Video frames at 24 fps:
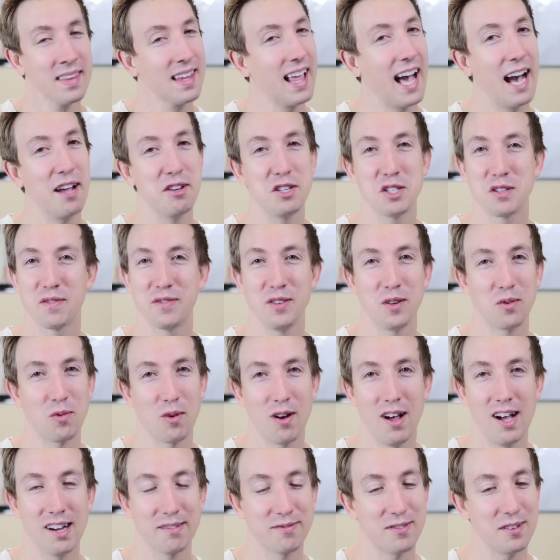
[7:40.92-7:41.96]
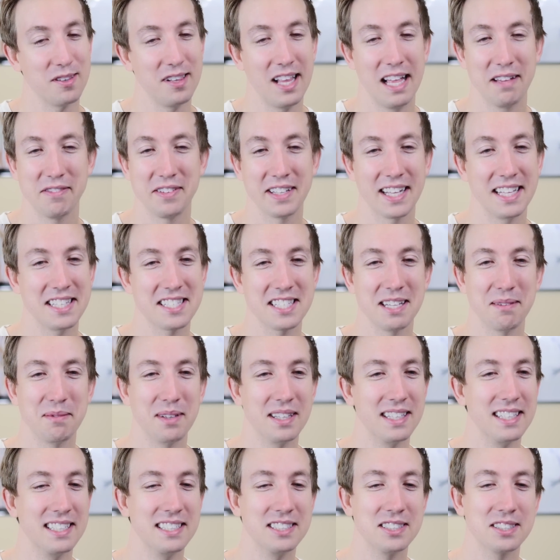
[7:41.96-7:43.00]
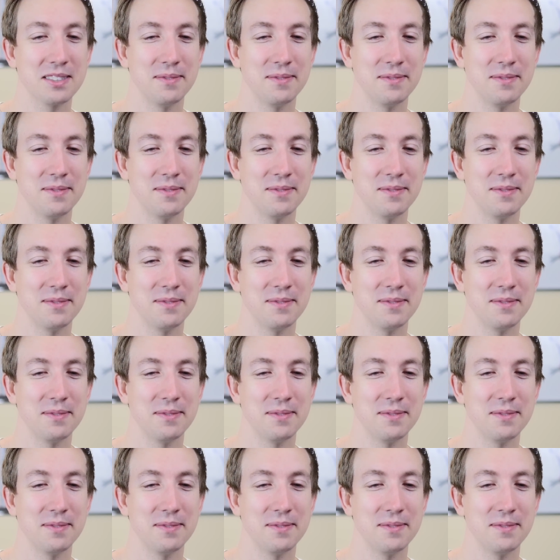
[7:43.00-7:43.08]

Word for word: I just feel wrong for laughing at some of these.